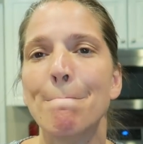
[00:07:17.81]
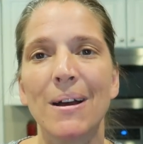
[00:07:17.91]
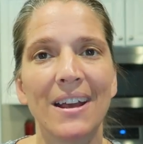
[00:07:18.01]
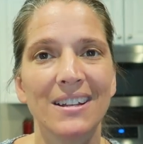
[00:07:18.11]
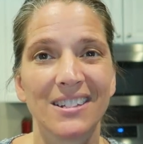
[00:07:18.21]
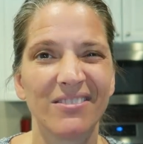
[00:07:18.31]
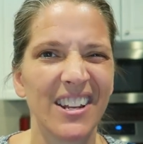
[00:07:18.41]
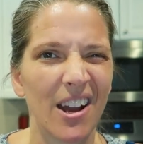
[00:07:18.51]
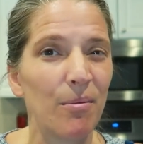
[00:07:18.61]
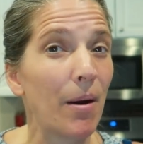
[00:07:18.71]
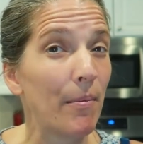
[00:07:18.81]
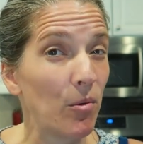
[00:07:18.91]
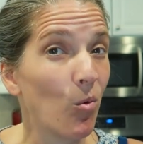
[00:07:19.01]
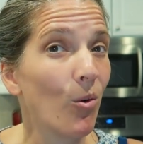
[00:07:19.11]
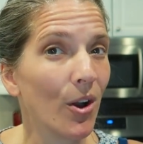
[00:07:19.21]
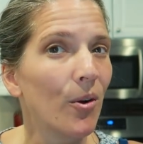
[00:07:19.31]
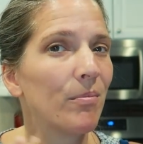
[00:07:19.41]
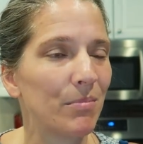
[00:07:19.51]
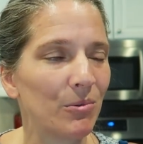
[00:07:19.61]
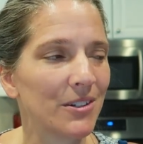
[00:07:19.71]
But as of now, probably won't
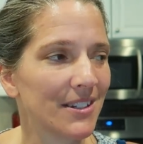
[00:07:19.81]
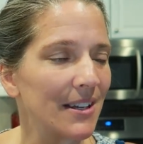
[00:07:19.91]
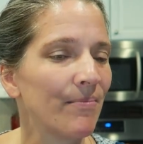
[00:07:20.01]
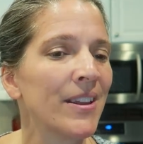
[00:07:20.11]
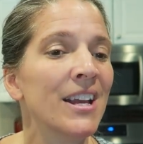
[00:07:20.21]
go, but we'll see.